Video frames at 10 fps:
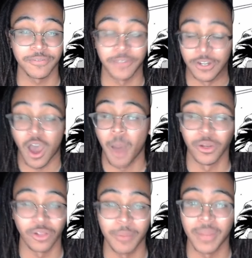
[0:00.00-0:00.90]

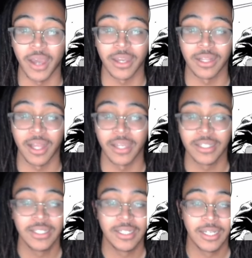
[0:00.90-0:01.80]
phenomenal. I'm not gonna
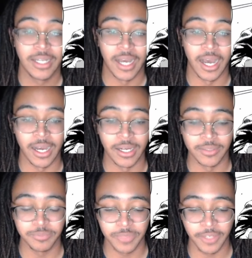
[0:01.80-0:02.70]
lie.
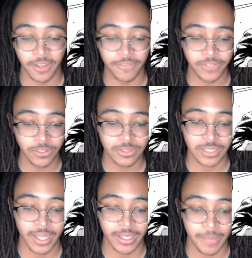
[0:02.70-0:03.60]
It feels
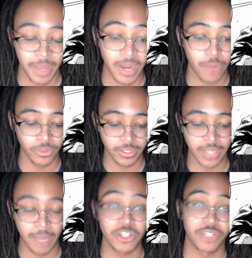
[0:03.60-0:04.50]
like, I mean, I'm not really
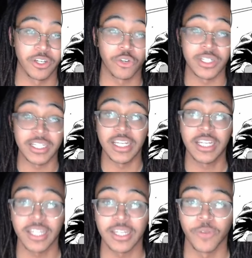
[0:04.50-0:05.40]
that much of a critique
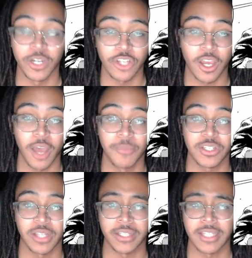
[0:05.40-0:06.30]
when it comes to
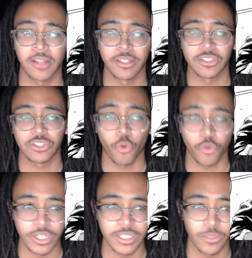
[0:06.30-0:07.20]
like telling
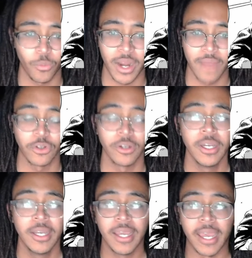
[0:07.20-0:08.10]
stories and whatever,
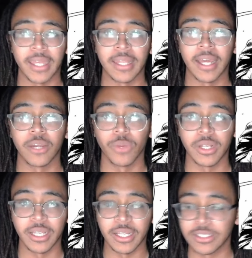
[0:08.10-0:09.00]
and like
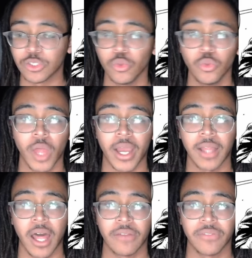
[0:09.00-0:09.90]
reading into like a
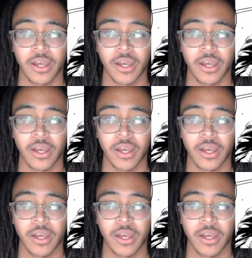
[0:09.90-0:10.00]
lot of